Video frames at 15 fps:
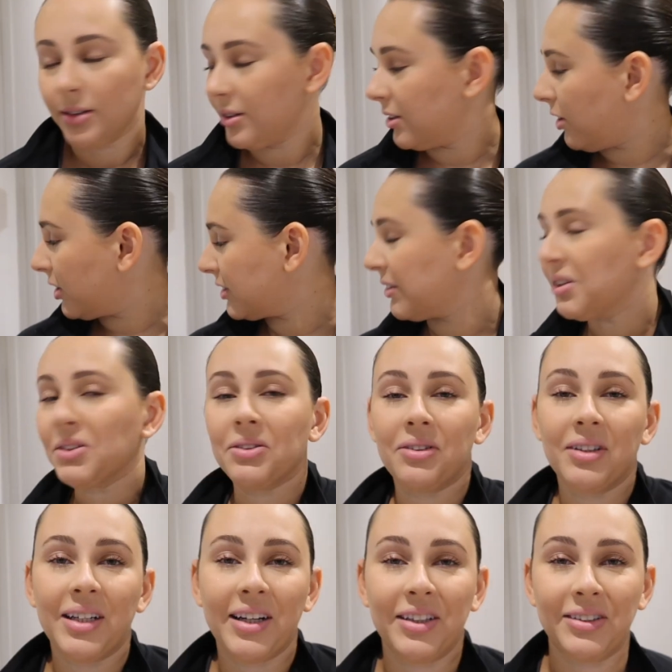the dogs at the
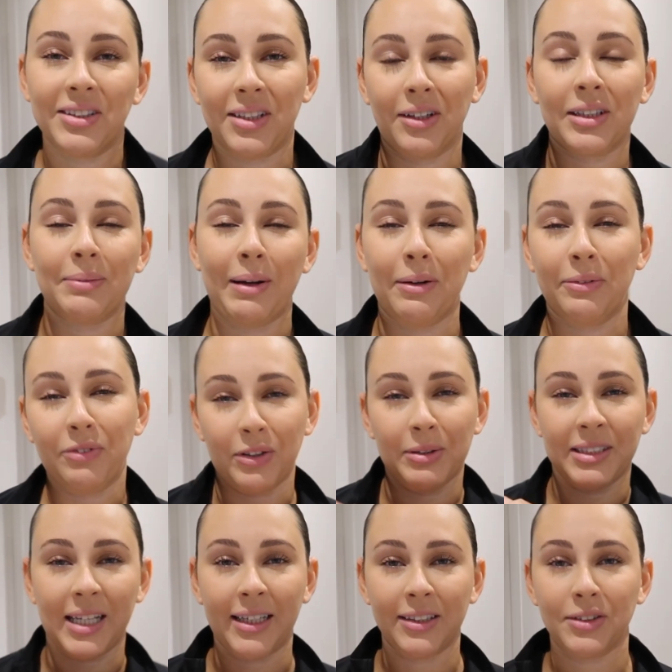door. I just locked them out for a
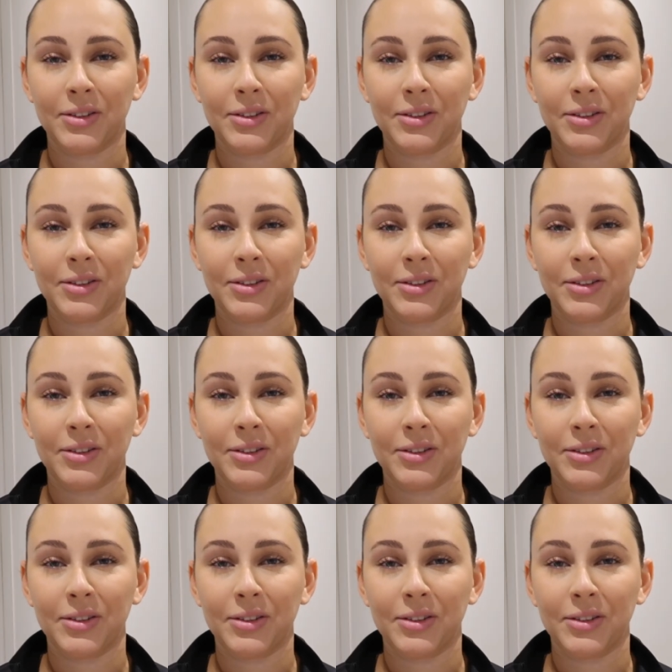second